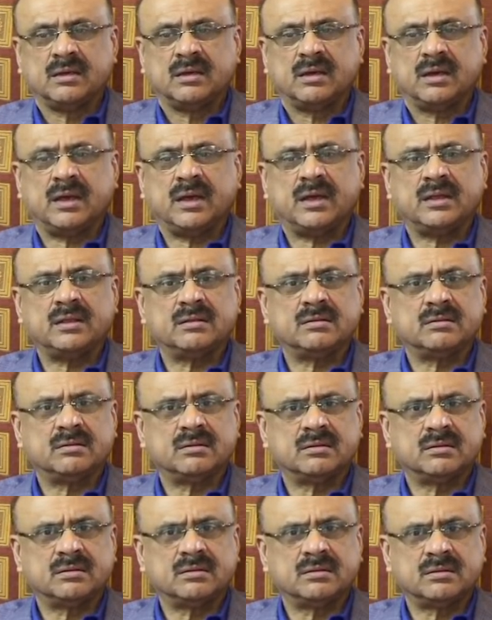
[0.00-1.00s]
And
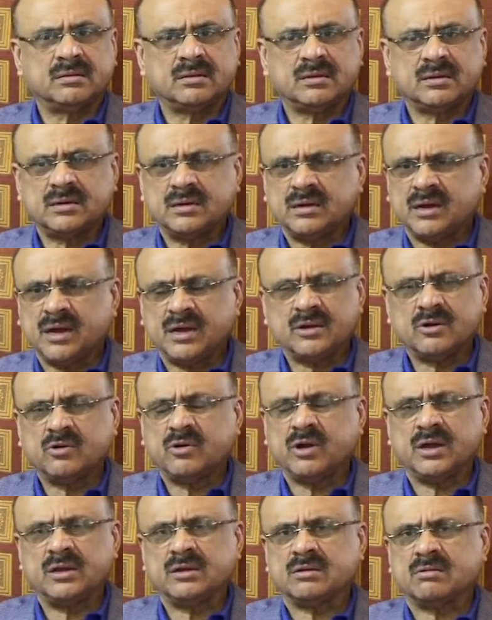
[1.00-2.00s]
the
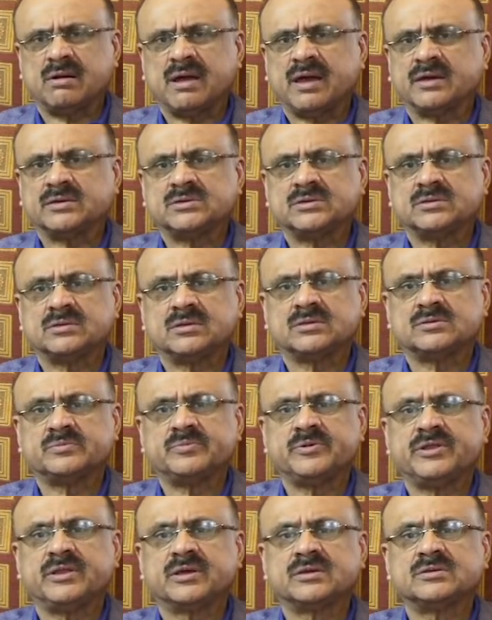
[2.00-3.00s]
day-to-day interaction has
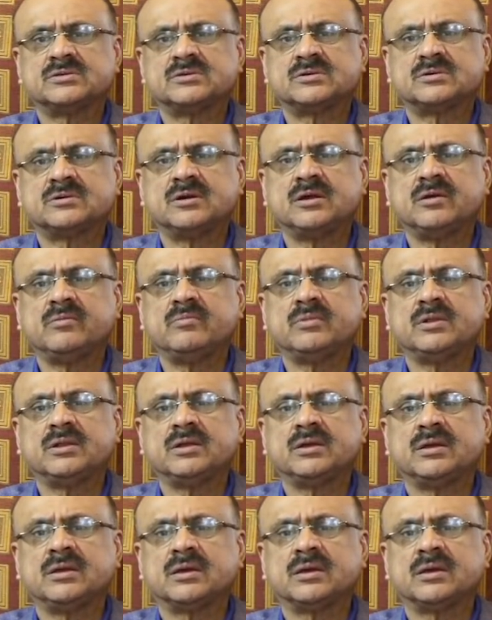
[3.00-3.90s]
been extremely,